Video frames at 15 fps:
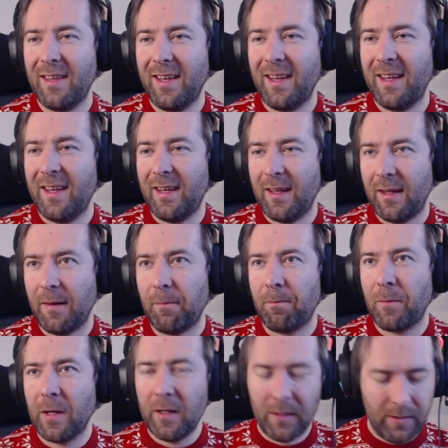Hey!
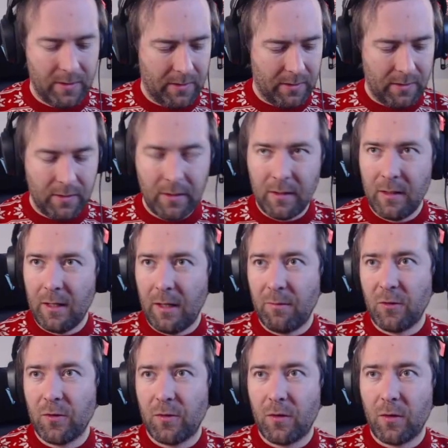I'm
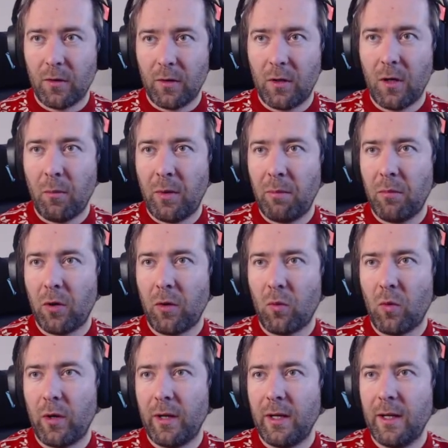just going to copy part
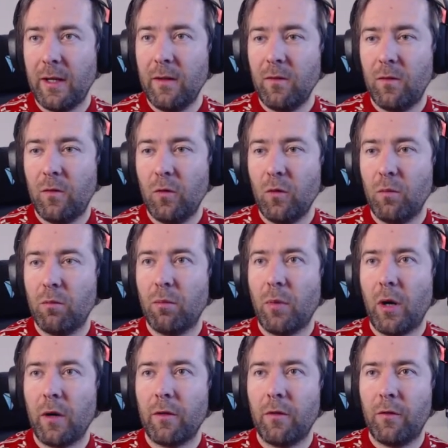1 into
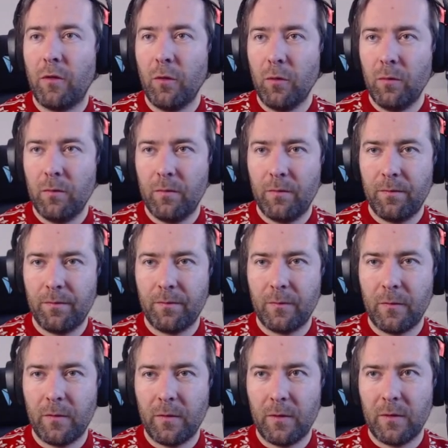part 2,
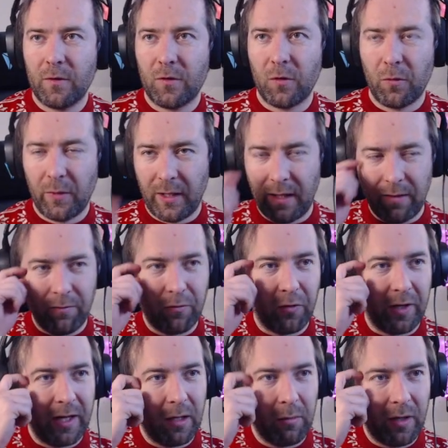so we can
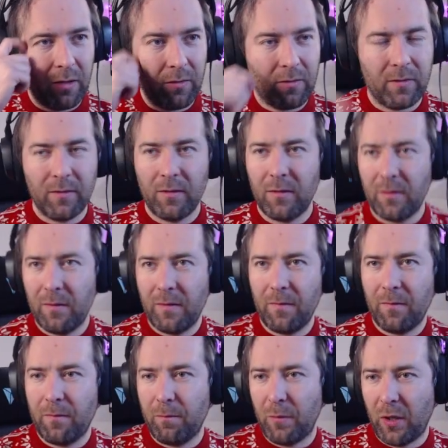forget about
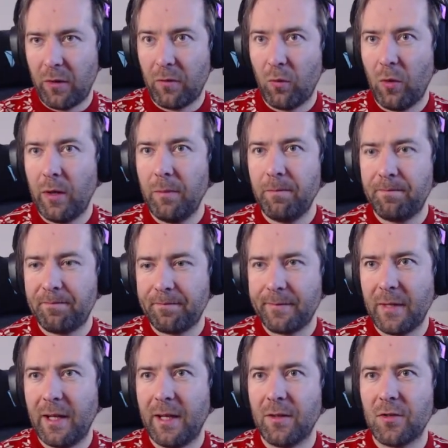part 1
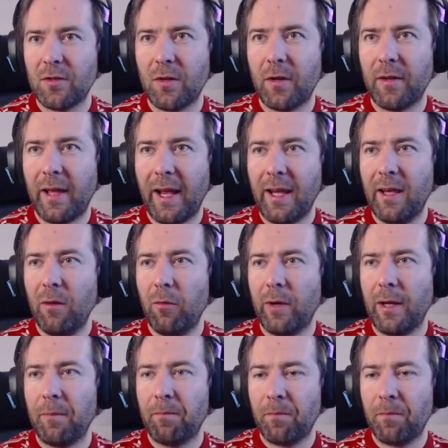and start hacking away.